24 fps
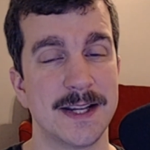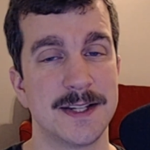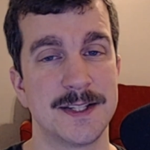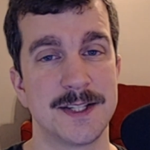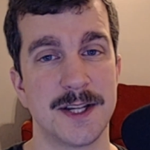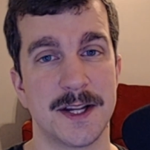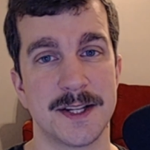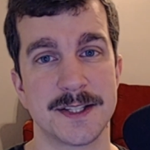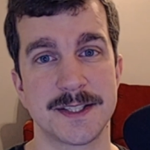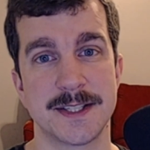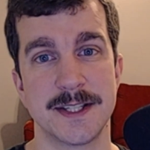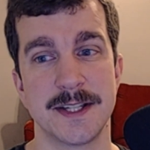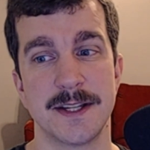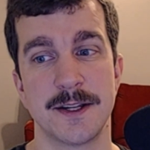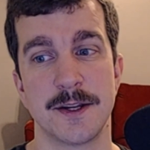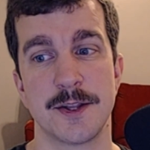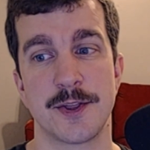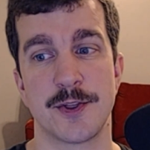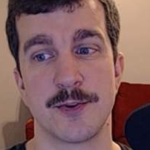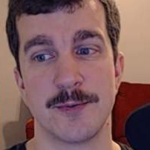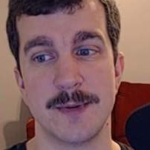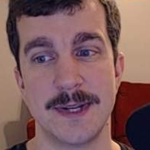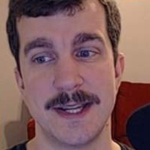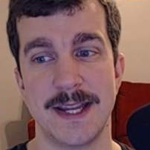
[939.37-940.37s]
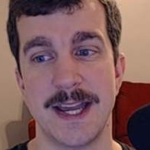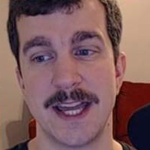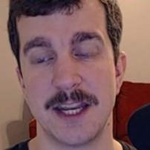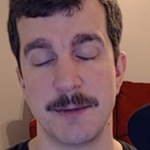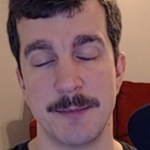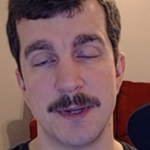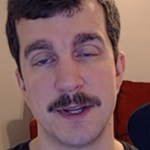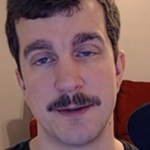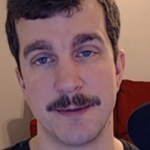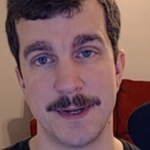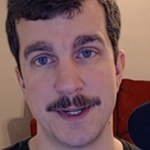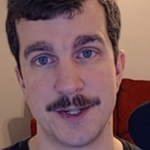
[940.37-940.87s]
Exhausting 3
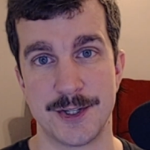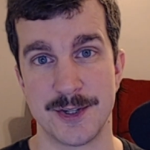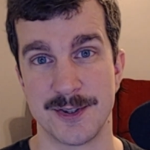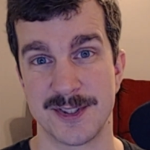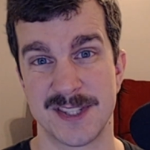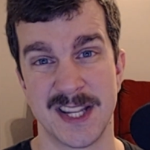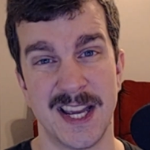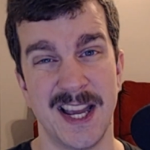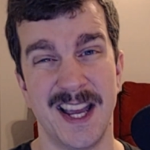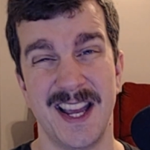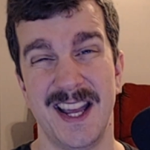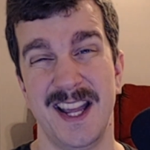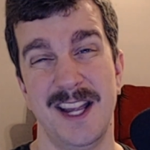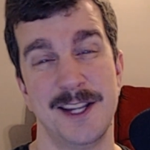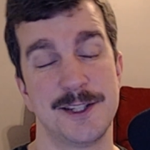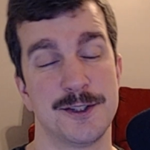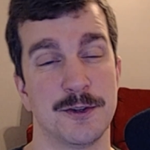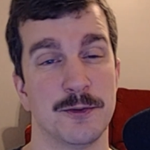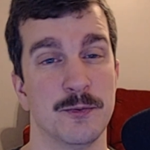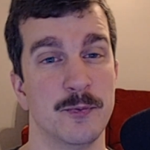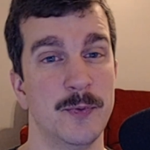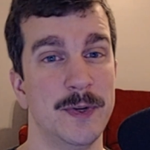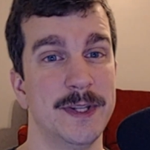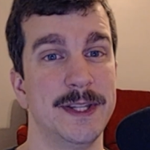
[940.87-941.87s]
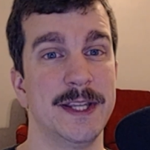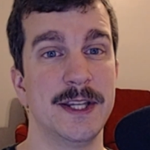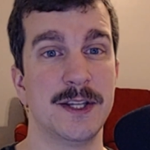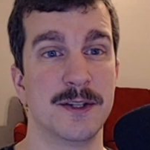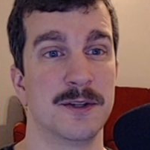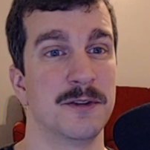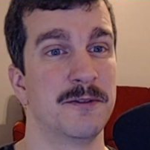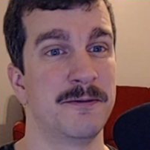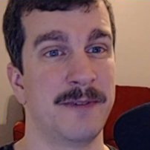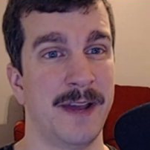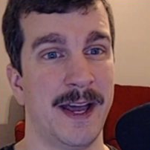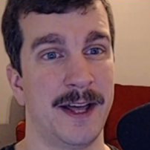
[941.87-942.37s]
enemy creatures is a really
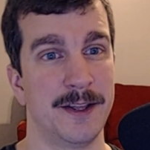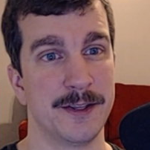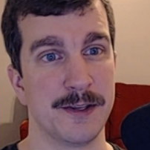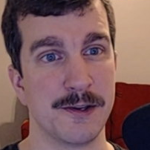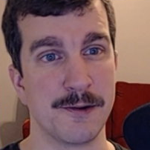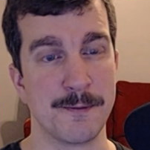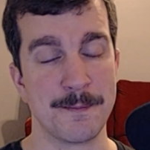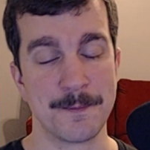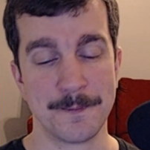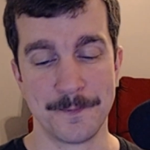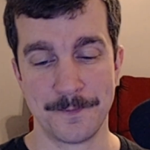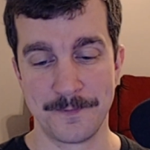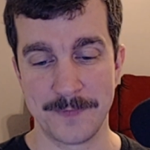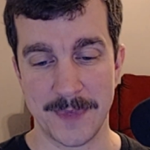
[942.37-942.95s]
good value.